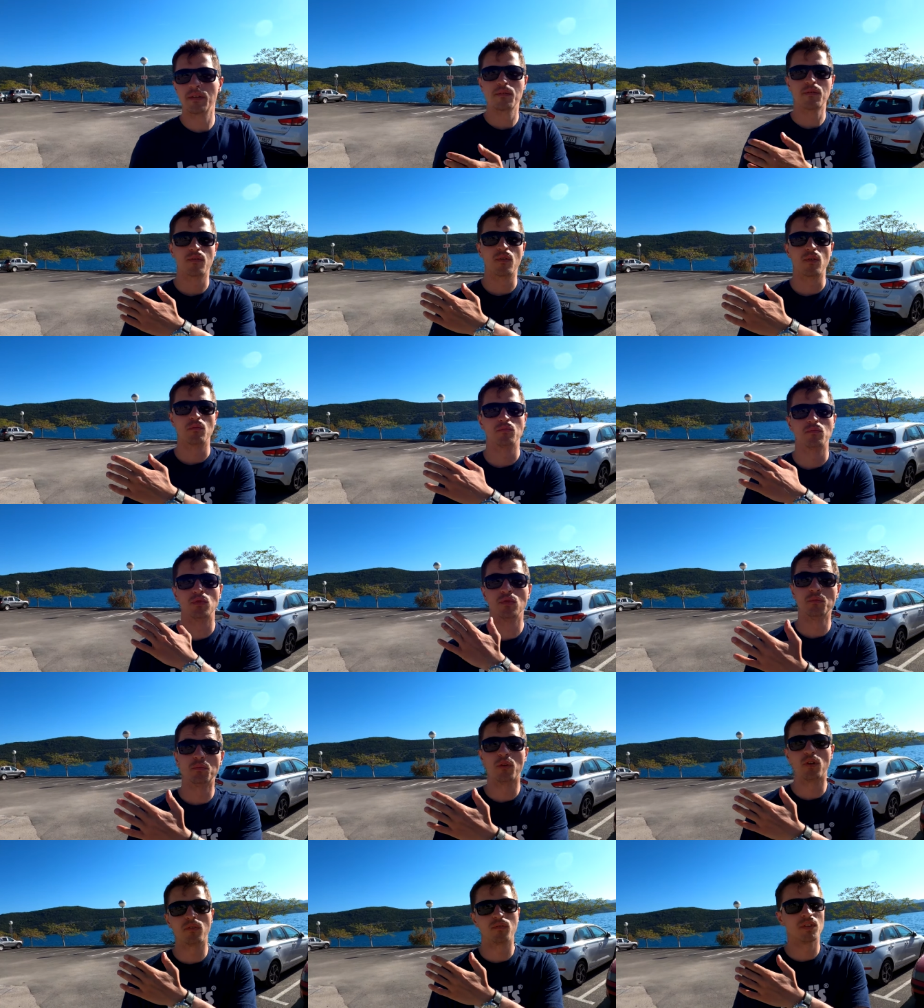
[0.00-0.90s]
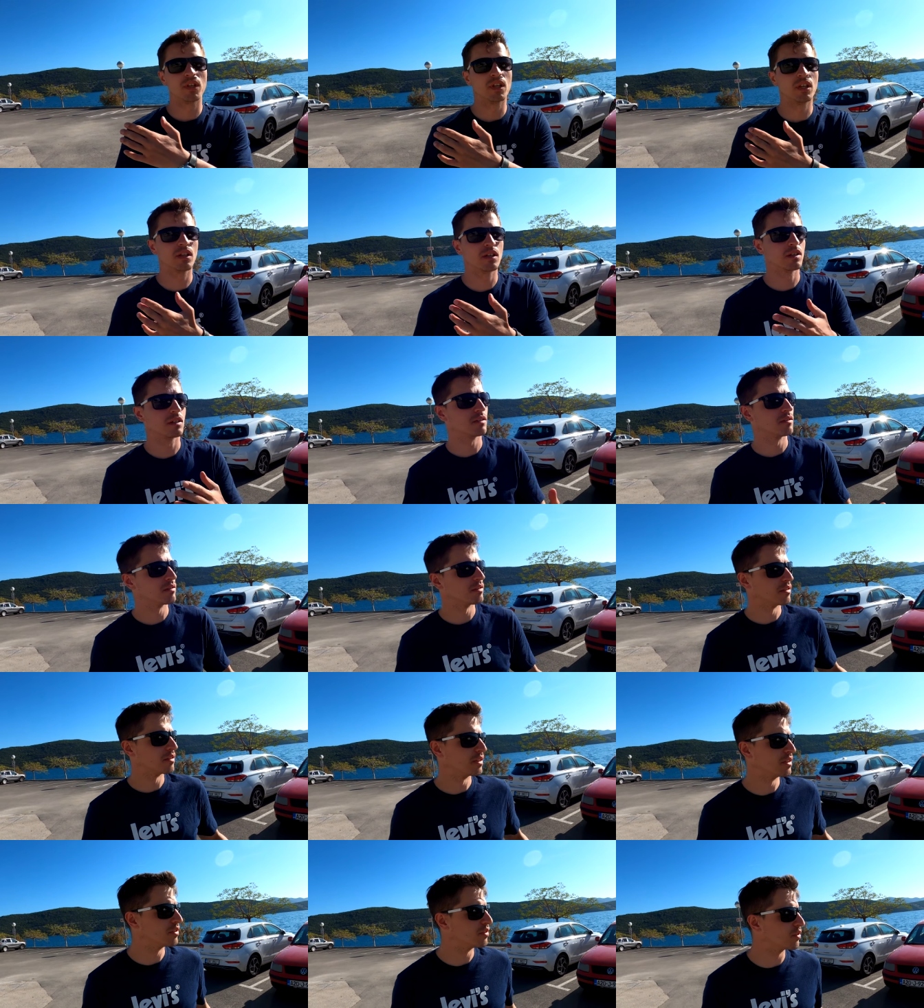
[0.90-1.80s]
came from Dubrovnik,
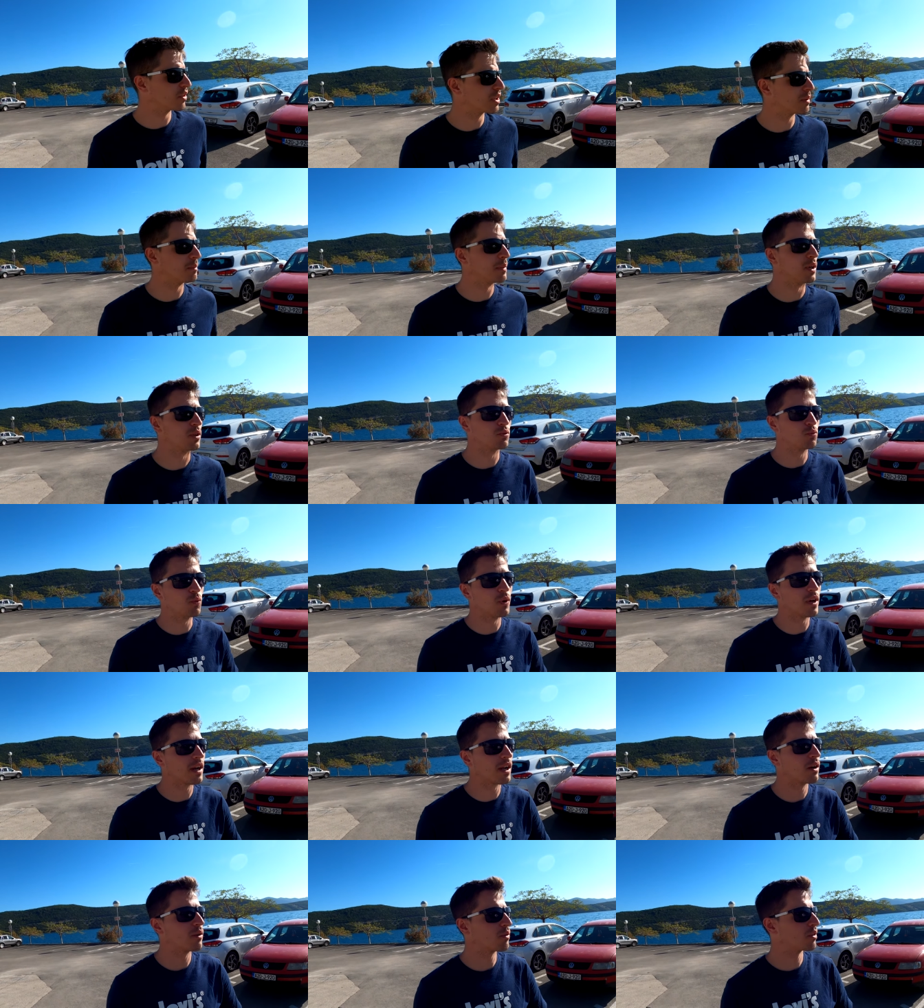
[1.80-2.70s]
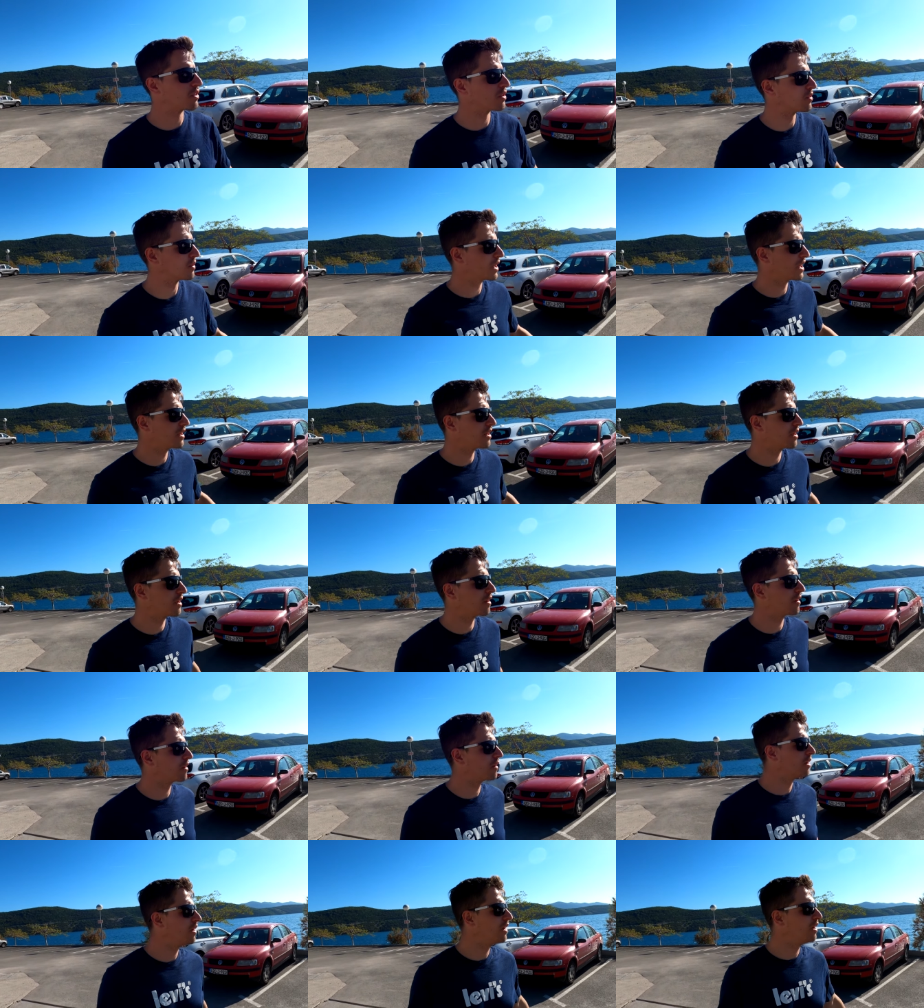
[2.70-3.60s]
took about one hour to get
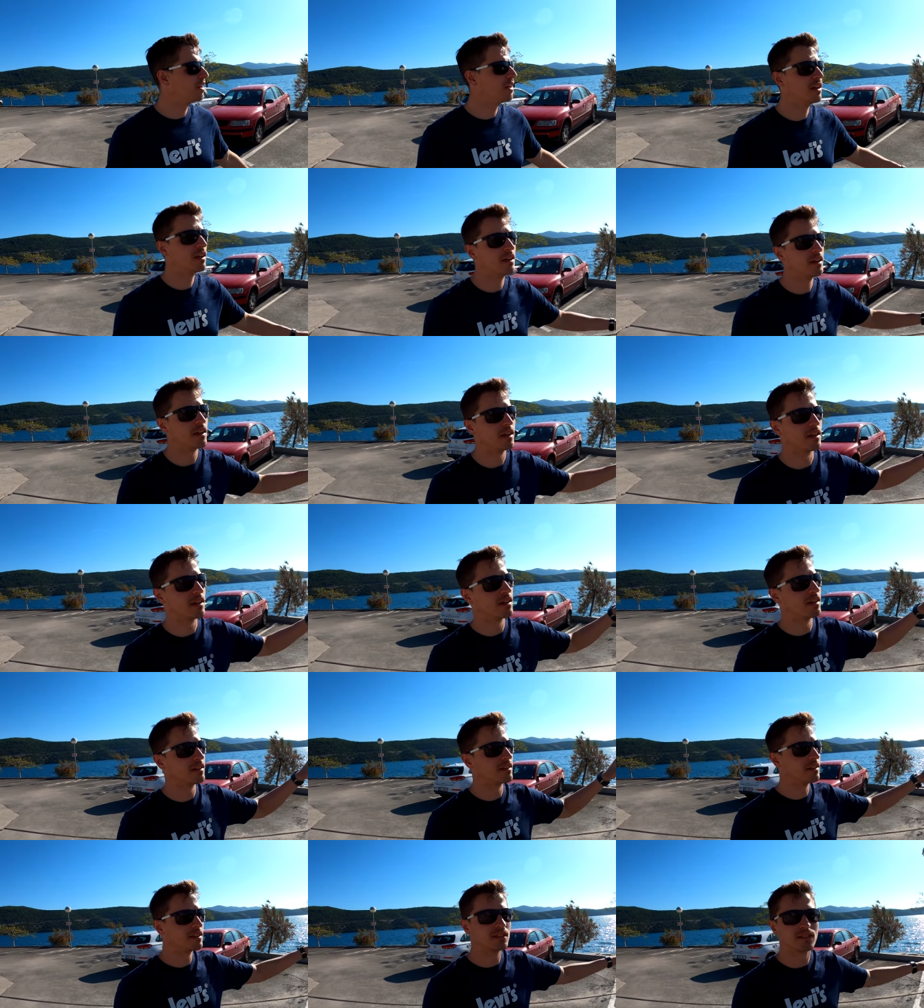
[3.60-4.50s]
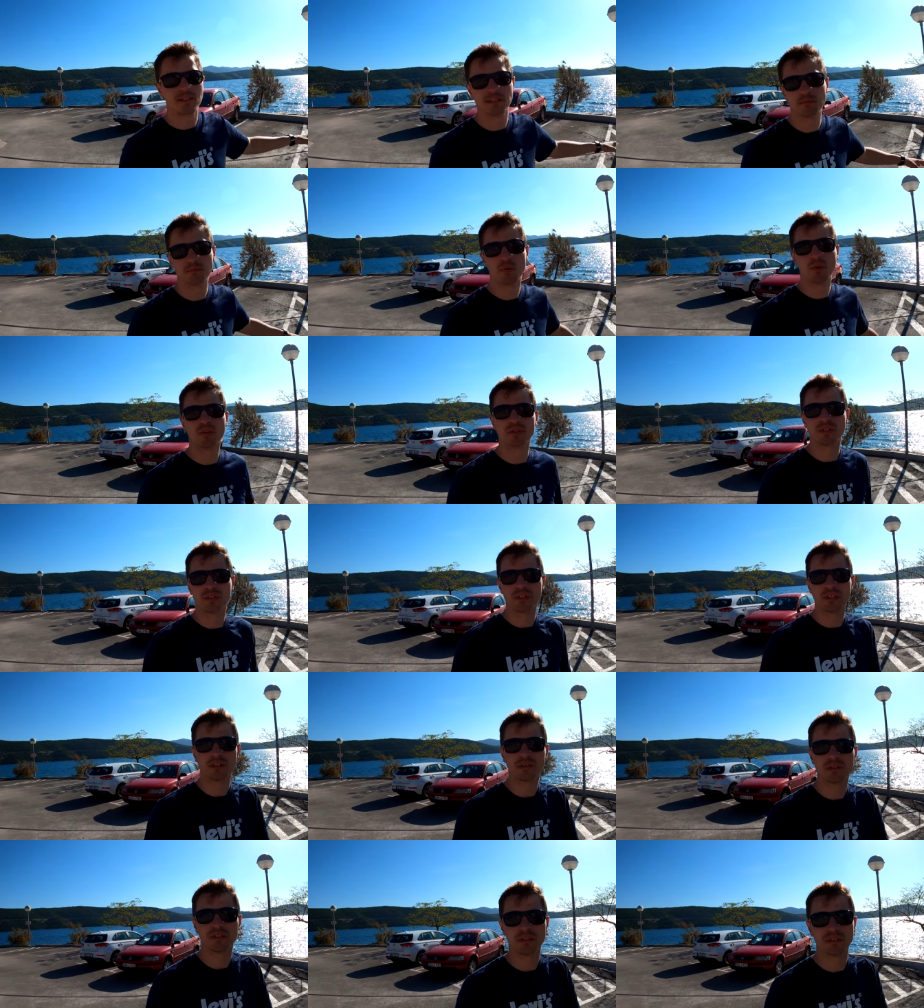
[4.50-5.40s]
here. And this is
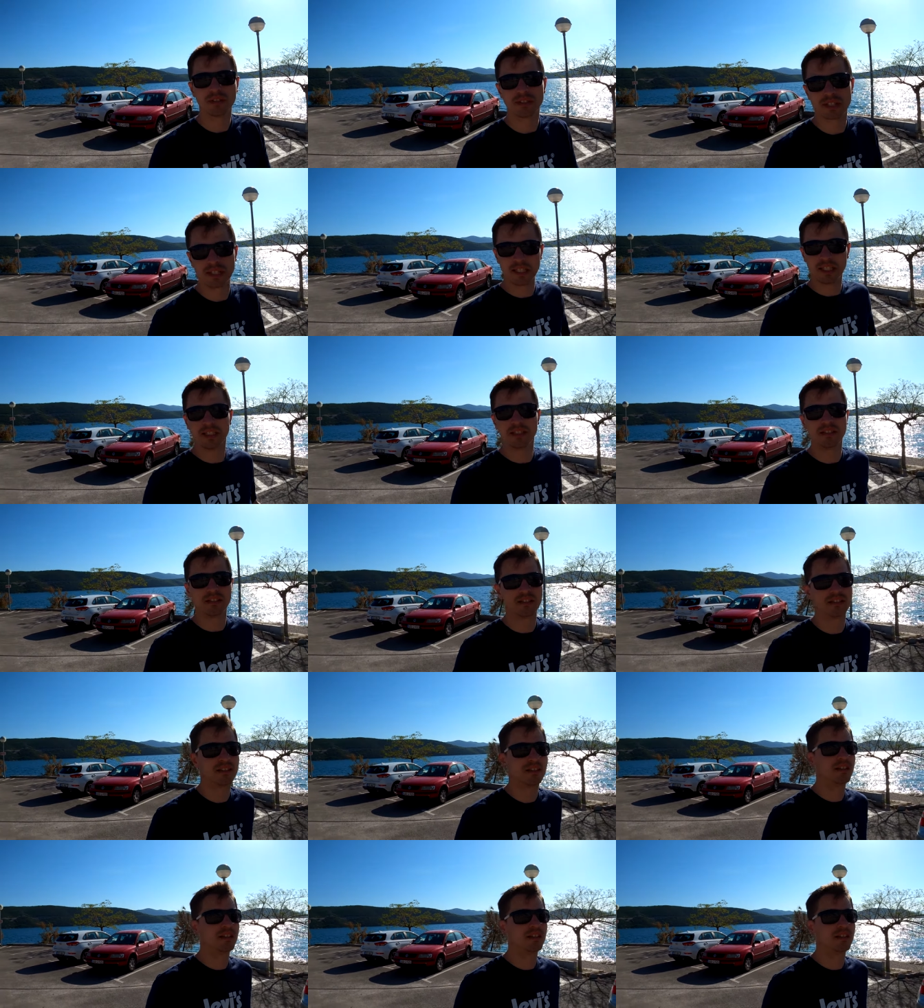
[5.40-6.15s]
Bosnian Sea.